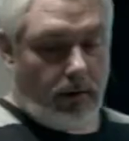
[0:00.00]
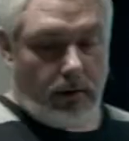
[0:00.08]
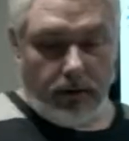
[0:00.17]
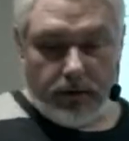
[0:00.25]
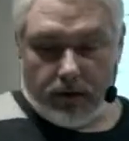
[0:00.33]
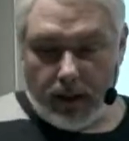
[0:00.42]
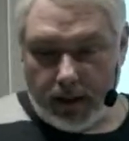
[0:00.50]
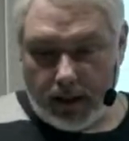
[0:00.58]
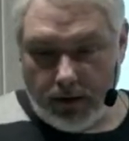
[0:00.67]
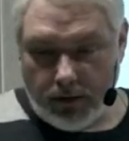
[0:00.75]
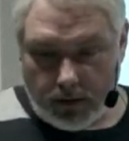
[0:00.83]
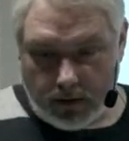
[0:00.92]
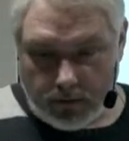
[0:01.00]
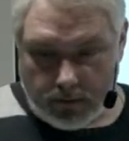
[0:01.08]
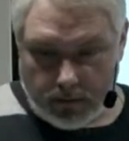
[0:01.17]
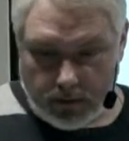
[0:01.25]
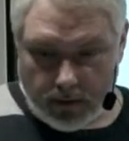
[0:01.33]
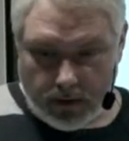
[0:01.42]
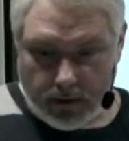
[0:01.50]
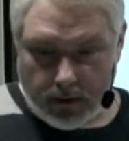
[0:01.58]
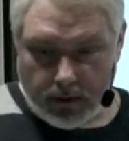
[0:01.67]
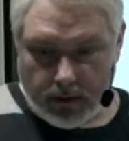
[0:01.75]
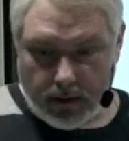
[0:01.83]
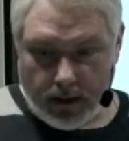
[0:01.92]
it looks like, and you can
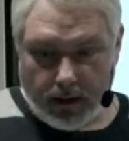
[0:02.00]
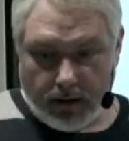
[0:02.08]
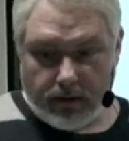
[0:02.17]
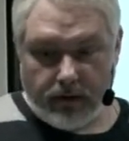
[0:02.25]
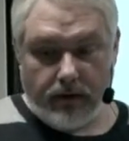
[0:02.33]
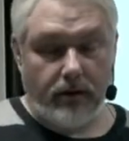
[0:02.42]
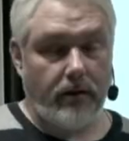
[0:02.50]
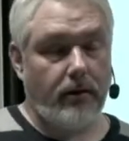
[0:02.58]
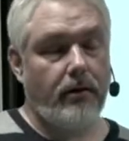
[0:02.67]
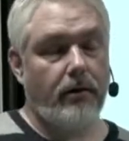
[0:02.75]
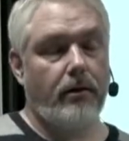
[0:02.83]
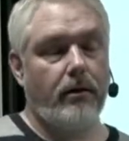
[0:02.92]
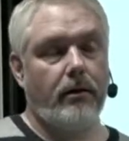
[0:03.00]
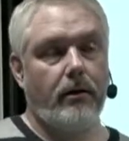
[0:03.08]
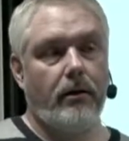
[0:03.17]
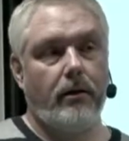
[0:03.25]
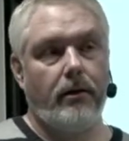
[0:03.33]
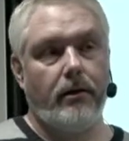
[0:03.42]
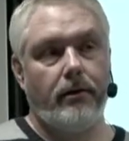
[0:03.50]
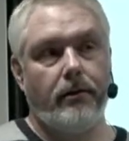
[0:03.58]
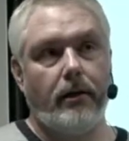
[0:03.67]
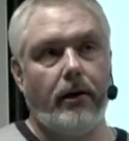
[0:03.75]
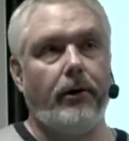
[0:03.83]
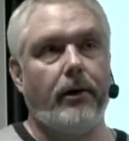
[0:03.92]
and it's
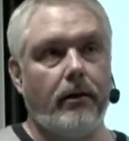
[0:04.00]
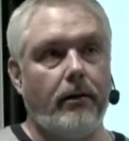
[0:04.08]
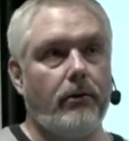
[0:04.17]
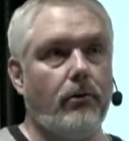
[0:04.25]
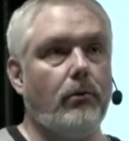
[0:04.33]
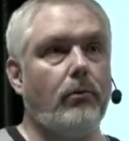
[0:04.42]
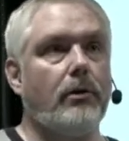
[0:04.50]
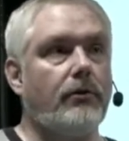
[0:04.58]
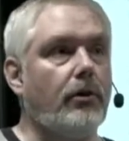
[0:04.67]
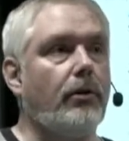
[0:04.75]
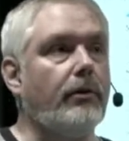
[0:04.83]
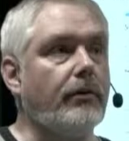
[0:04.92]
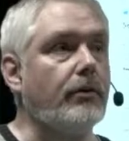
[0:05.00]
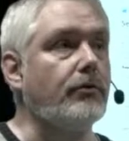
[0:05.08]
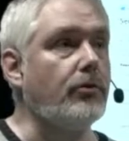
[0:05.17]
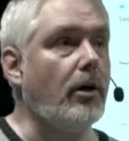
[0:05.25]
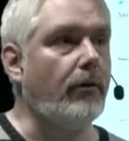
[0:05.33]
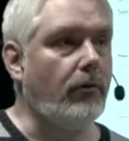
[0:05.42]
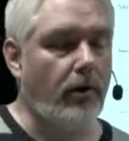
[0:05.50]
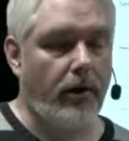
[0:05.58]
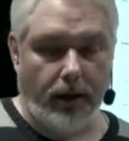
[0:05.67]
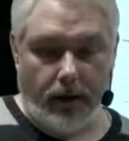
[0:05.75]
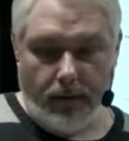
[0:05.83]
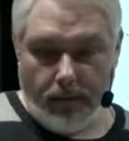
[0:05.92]
directed to what services you have
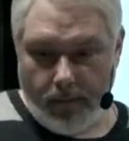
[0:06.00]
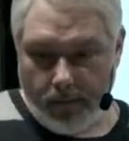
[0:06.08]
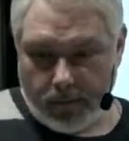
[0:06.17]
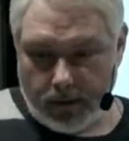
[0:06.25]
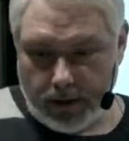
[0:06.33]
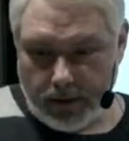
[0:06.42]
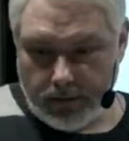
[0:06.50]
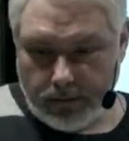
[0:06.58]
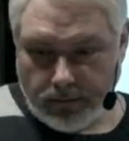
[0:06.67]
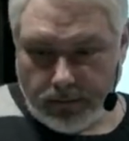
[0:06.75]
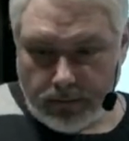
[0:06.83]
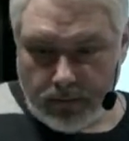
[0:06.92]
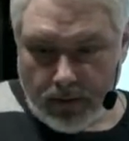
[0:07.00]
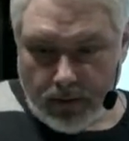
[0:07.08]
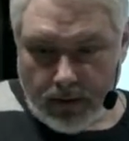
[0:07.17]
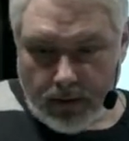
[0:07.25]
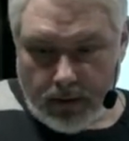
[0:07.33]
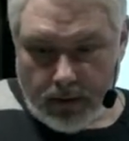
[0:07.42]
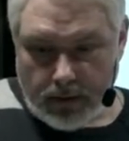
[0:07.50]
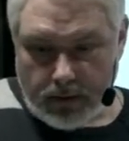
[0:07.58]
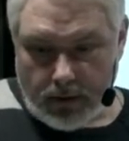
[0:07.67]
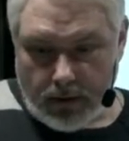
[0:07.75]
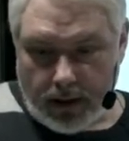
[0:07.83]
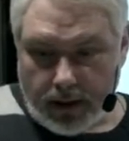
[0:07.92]
running, right?
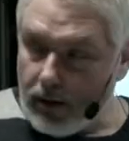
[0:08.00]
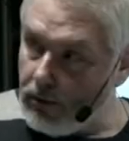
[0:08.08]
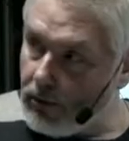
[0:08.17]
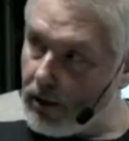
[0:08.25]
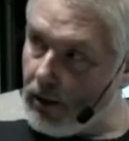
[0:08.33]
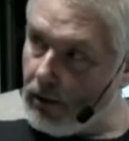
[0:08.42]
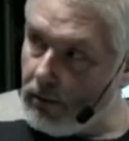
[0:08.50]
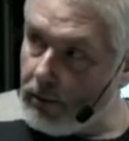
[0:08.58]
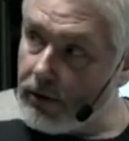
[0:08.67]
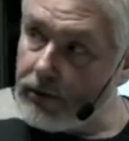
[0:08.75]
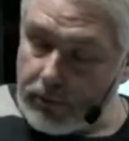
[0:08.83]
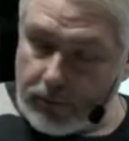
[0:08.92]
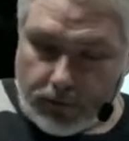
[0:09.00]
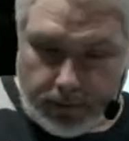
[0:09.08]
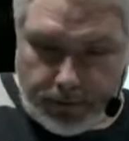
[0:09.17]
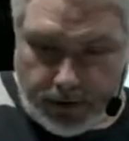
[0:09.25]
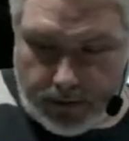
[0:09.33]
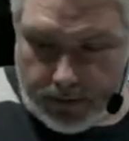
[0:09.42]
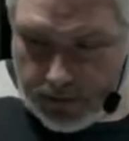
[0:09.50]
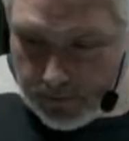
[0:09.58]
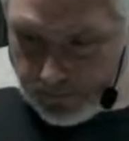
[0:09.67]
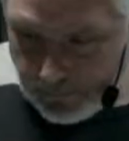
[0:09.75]
So I can look at all my subscriptions,